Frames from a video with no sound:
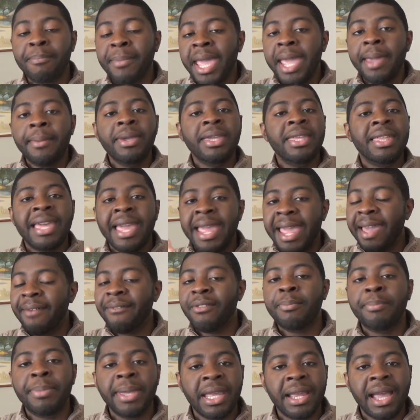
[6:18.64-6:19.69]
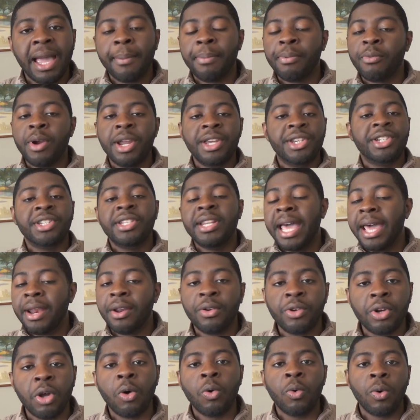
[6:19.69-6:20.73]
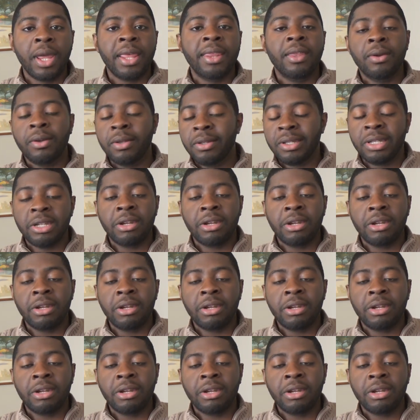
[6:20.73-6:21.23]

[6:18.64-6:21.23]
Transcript: Maybe they have a big operation, I don't know what,